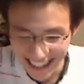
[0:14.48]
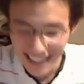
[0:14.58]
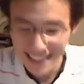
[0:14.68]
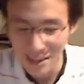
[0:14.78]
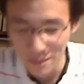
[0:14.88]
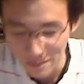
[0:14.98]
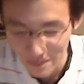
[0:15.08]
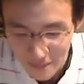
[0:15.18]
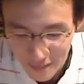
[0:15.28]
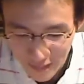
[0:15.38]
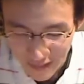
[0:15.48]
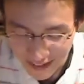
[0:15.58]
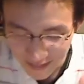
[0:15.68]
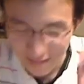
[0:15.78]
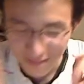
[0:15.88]
So,
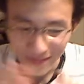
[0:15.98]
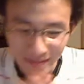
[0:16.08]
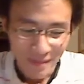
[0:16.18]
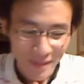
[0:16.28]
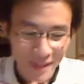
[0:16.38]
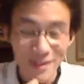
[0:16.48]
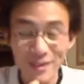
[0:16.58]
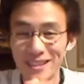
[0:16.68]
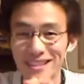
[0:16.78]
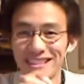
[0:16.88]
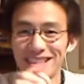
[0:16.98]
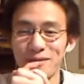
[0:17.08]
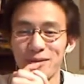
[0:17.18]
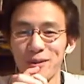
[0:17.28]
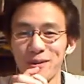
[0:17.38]
well, this is the
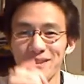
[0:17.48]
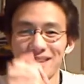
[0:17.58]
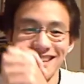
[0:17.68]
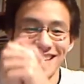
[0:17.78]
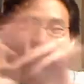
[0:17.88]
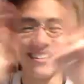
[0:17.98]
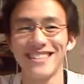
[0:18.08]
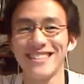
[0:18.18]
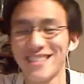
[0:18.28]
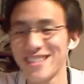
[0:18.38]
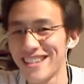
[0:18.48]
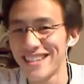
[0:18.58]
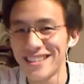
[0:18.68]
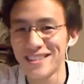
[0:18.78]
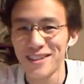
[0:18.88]
fourth let's
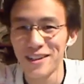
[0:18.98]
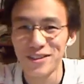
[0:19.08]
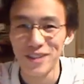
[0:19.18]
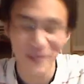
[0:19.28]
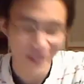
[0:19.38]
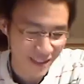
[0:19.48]
learn Japanese